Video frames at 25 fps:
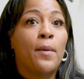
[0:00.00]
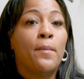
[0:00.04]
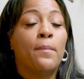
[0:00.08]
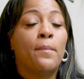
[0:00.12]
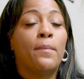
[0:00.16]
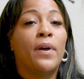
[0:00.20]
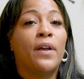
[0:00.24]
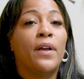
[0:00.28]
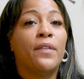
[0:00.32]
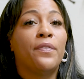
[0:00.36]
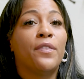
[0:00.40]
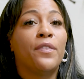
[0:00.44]

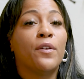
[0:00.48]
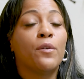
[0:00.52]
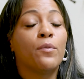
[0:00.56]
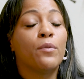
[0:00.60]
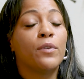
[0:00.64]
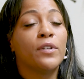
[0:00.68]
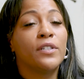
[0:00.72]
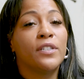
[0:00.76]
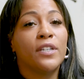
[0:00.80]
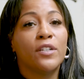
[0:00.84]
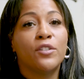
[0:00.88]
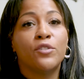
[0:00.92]
But the
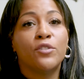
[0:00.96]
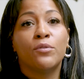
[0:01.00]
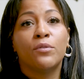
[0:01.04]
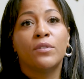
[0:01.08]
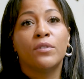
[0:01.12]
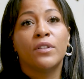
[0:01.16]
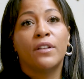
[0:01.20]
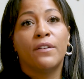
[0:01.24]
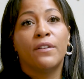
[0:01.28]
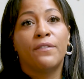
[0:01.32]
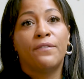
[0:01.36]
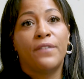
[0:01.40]

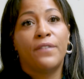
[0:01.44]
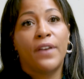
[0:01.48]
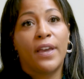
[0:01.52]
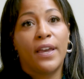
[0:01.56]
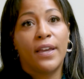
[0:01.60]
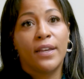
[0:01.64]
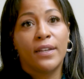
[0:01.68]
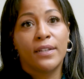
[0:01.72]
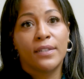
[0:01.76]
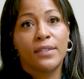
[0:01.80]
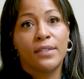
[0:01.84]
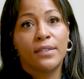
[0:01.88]
residual
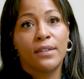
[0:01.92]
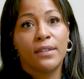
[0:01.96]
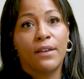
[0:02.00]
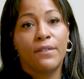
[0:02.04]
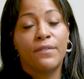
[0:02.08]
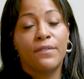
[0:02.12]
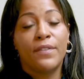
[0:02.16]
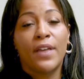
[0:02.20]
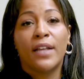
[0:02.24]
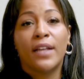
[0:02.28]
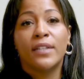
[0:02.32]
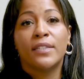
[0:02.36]
effects
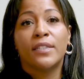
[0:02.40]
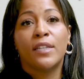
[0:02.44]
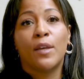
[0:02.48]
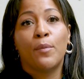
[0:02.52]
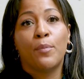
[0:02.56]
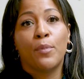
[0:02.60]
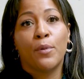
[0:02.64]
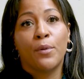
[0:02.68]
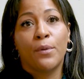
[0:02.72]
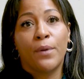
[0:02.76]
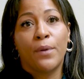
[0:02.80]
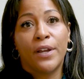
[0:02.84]
of that
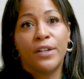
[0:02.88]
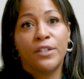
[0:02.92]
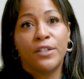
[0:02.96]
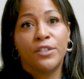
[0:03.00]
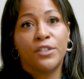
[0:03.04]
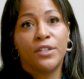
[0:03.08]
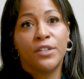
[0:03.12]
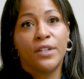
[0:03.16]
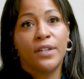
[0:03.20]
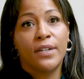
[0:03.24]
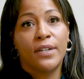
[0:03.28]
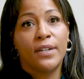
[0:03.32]

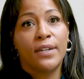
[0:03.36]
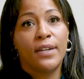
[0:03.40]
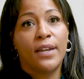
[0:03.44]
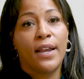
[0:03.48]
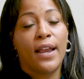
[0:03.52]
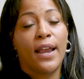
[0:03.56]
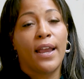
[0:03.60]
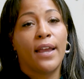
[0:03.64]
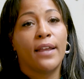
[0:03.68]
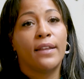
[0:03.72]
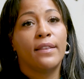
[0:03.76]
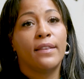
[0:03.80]
separation
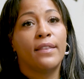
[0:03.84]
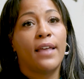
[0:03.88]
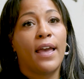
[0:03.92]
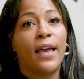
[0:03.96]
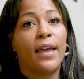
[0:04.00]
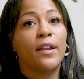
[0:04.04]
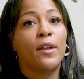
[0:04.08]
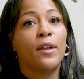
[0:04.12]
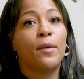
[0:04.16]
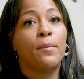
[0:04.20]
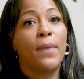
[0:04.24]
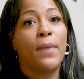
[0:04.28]
and
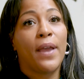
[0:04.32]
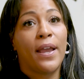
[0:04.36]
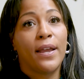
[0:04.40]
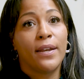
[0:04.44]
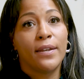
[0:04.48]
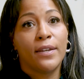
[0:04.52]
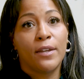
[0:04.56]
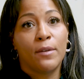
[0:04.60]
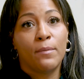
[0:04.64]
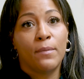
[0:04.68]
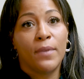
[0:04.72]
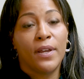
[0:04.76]
that
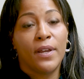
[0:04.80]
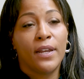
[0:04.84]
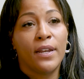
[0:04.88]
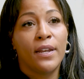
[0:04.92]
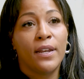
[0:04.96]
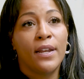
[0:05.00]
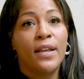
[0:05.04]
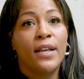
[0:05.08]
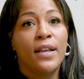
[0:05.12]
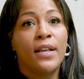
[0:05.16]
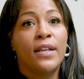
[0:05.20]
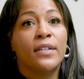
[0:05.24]
abandonment
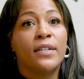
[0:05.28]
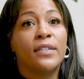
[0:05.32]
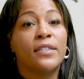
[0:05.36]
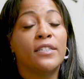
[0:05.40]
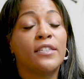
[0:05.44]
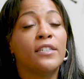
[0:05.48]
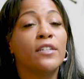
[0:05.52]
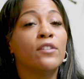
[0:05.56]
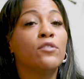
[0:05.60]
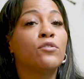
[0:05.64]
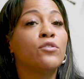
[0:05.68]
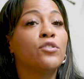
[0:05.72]

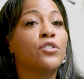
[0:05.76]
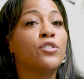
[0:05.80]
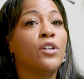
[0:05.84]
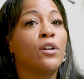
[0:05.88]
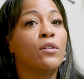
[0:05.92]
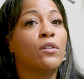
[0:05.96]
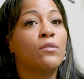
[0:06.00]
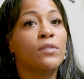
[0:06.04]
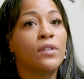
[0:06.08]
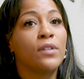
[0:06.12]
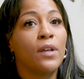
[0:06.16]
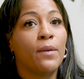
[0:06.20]
still
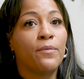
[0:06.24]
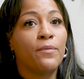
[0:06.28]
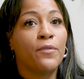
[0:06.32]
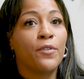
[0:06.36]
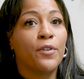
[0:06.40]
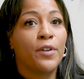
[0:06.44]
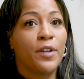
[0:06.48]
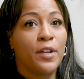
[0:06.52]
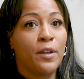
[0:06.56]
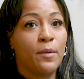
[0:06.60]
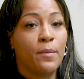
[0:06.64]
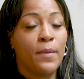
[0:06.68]
shows up
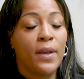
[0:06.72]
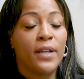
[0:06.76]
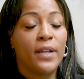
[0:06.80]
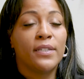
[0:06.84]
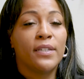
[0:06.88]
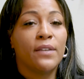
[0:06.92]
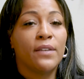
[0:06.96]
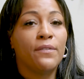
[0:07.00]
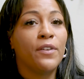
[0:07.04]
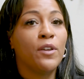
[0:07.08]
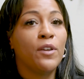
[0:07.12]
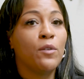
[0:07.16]
for him
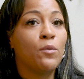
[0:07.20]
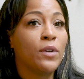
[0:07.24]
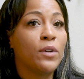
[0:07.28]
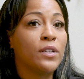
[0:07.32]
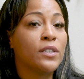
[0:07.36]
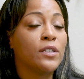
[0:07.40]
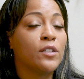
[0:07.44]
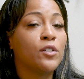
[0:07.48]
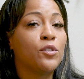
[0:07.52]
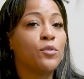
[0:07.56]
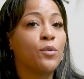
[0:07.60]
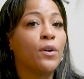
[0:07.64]
as if he
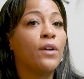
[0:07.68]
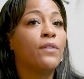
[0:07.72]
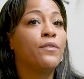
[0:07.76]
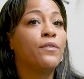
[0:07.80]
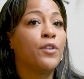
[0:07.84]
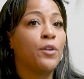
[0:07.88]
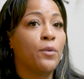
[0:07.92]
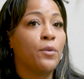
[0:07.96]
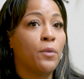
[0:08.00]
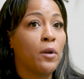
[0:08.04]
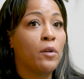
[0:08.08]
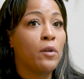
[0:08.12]
was a
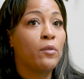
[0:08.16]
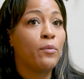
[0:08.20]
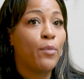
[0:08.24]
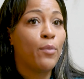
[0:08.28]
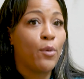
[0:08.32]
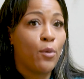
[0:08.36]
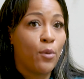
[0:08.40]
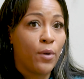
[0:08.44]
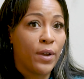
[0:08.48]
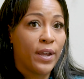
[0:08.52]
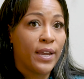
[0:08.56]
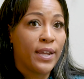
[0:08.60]
12-year-old
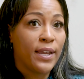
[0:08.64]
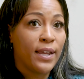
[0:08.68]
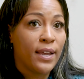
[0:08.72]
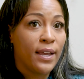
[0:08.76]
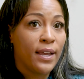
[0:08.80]
boy.